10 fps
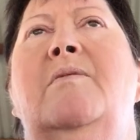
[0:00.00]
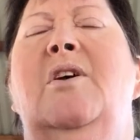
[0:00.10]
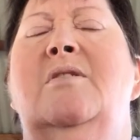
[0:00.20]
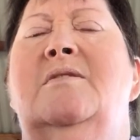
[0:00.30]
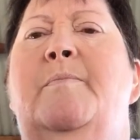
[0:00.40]

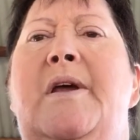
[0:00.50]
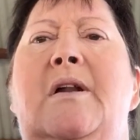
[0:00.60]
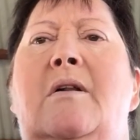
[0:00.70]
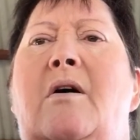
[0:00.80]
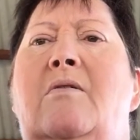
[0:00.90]
Yeah, it's been
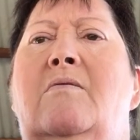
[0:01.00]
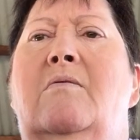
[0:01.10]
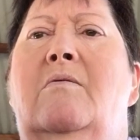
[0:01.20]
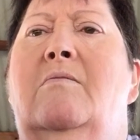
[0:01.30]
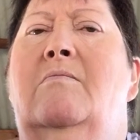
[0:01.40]
a
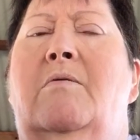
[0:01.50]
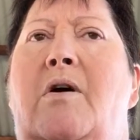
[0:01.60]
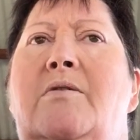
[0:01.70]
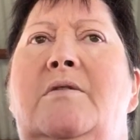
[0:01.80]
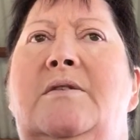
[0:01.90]
long
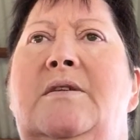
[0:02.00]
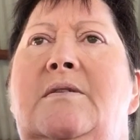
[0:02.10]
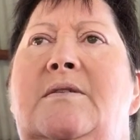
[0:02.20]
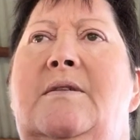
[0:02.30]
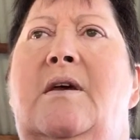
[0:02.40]
road
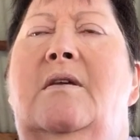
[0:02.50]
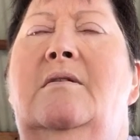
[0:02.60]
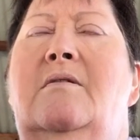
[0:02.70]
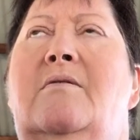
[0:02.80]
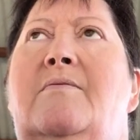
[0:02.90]
since
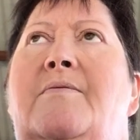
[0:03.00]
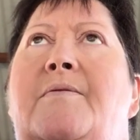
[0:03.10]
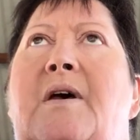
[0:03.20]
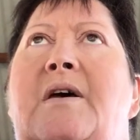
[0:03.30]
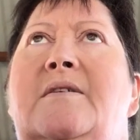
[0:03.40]
then of
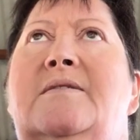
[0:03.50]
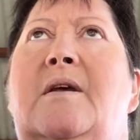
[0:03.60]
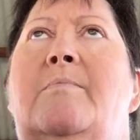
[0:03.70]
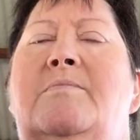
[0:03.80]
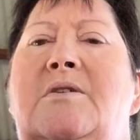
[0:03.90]

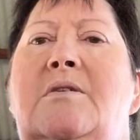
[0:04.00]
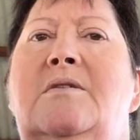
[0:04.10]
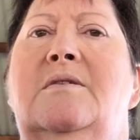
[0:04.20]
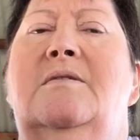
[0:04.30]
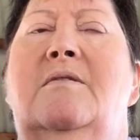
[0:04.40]

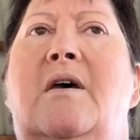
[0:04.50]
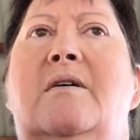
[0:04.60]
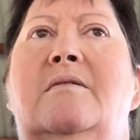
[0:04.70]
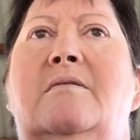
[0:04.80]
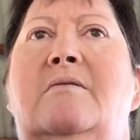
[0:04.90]
acceptance
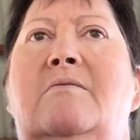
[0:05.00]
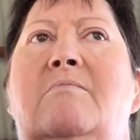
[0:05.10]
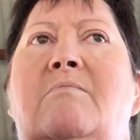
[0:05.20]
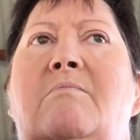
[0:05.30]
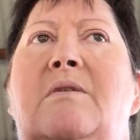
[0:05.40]
that,
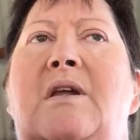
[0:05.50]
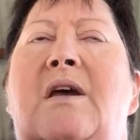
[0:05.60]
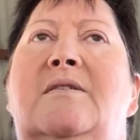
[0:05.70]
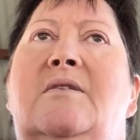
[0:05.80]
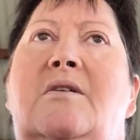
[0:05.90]

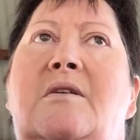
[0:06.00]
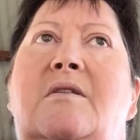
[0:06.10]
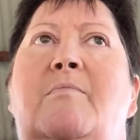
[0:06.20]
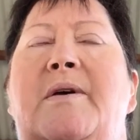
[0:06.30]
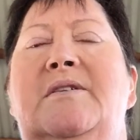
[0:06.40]
yes, I
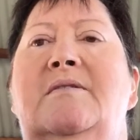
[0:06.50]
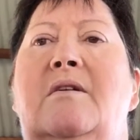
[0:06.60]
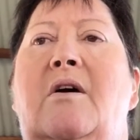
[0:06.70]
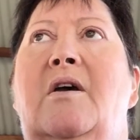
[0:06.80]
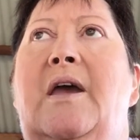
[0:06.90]
did the best
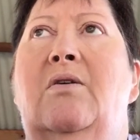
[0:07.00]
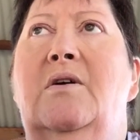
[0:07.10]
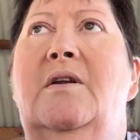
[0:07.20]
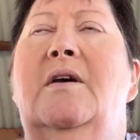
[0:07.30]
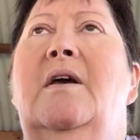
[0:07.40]
that I
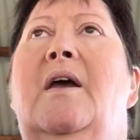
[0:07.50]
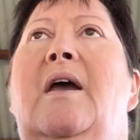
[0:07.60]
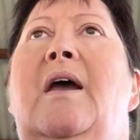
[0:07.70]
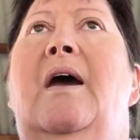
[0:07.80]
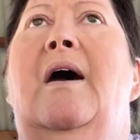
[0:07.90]
could.
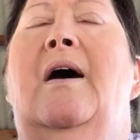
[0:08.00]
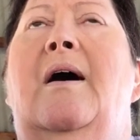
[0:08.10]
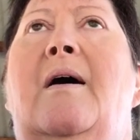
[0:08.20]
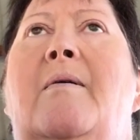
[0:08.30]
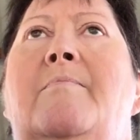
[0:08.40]

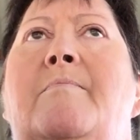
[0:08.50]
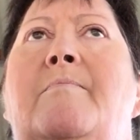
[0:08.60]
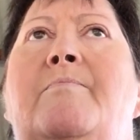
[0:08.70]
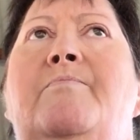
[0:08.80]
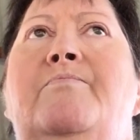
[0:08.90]

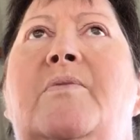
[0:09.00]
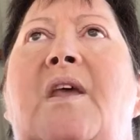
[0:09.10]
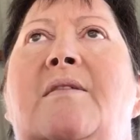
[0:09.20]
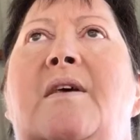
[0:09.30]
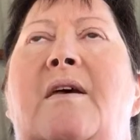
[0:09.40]

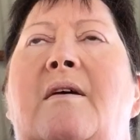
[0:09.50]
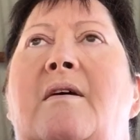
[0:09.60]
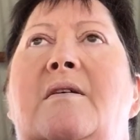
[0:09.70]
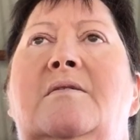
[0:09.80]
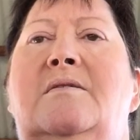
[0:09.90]

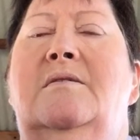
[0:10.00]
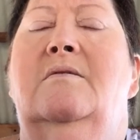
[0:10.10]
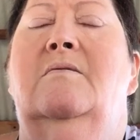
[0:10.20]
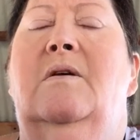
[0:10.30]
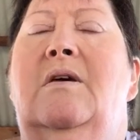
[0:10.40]
There is
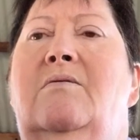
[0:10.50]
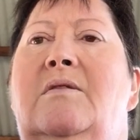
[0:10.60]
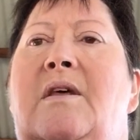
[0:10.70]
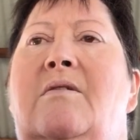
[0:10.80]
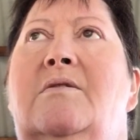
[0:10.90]
still guilt
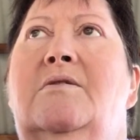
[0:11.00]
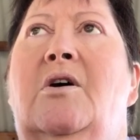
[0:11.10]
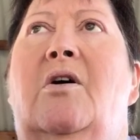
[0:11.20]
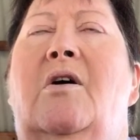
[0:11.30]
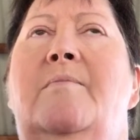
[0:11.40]
there at
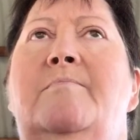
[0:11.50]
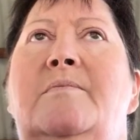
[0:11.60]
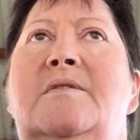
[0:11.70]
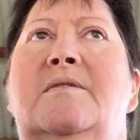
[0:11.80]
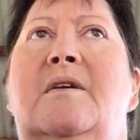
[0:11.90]

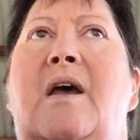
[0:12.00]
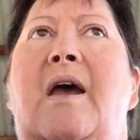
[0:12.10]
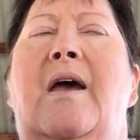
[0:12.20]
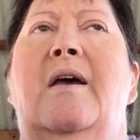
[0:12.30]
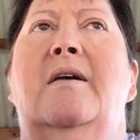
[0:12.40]
times,
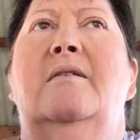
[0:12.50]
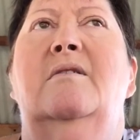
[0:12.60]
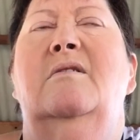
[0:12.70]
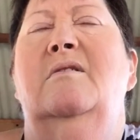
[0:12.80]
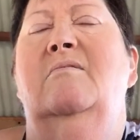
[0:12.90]

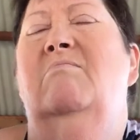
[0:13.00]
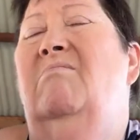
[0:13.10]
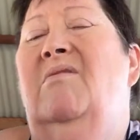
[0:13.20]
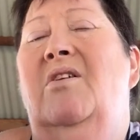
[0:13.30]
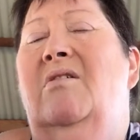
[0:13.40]
and
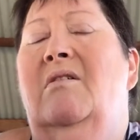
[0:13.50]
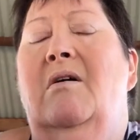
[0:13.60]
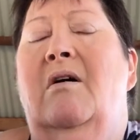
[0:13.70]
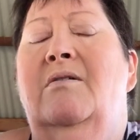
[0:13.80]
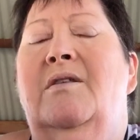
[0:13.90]

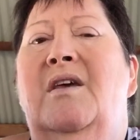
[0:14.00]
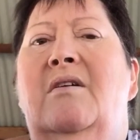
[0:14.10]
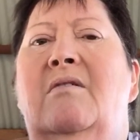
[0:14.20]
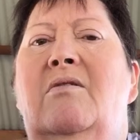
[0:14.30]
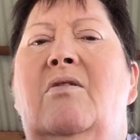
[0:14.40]
I
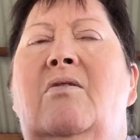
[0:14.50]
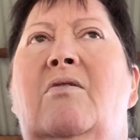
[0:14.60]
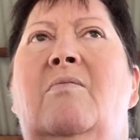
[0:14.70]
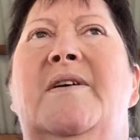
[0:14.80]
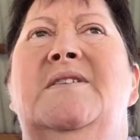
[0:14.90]
think you'll
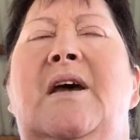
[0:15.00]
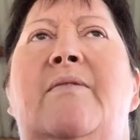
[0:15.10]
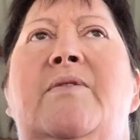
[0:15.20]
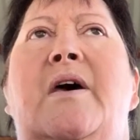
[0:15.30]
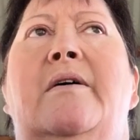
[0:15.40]
always
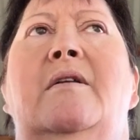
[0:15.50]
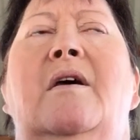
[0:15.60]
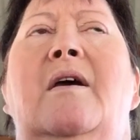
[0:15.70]
have that.